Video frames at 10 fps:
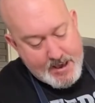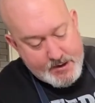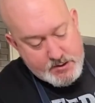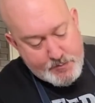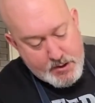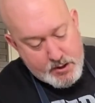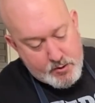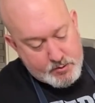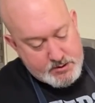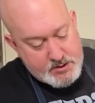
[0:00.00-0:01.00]
add it to my
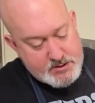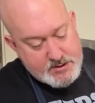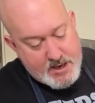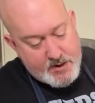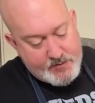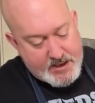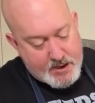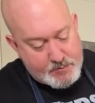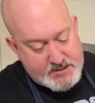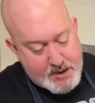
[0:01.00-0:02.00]
yolks. And this is kind of like
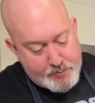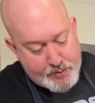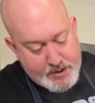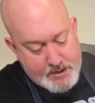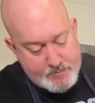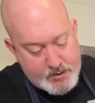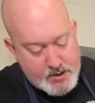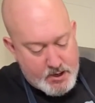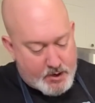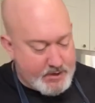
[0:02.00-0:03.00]
I'm tempering it.
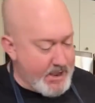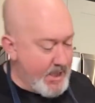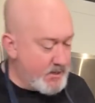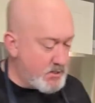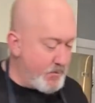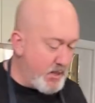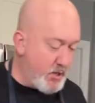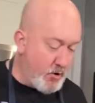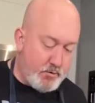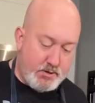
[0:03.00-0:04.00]
I'm going to add it to my
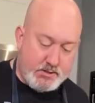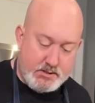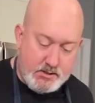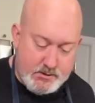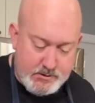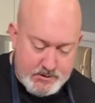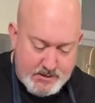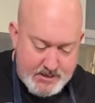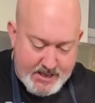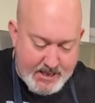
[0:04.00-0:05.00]
yolks
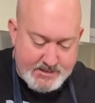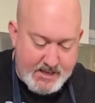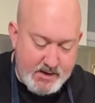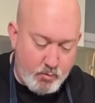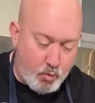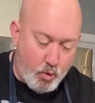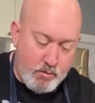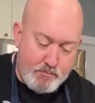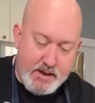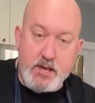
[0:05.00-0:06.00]
and kind of
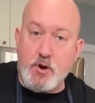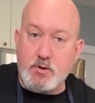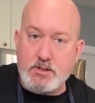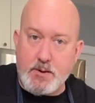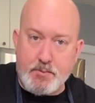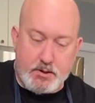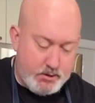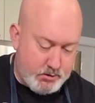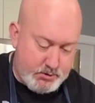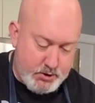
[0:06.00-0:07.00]
warm my yolks up a
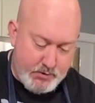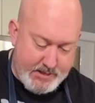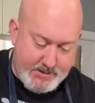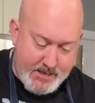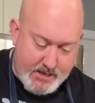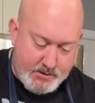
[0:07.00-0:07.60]
little so that they